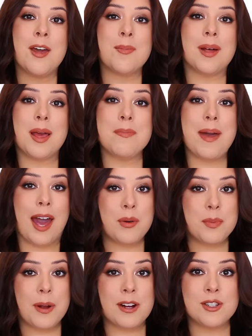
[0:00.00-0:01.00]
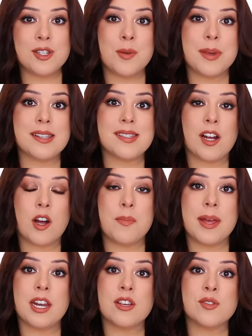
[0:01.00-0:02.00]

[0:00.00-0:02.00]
but I'm back with part two because there have been